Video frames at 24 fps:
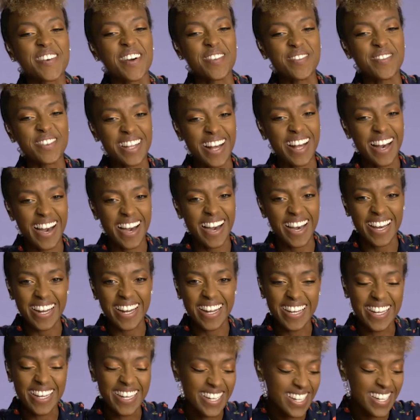I'm
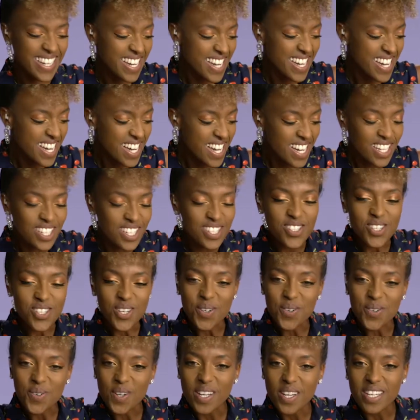glad.
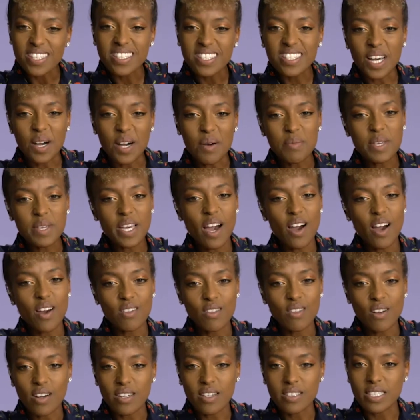So tell me how
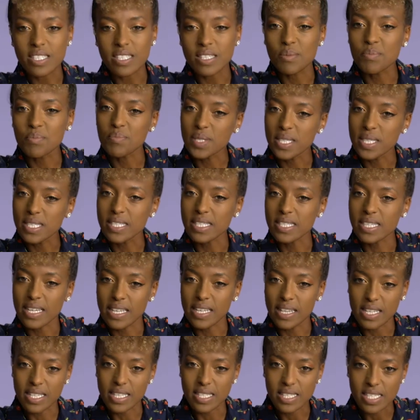long does a piece
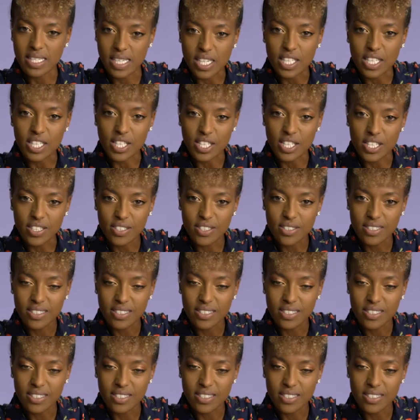like this take you?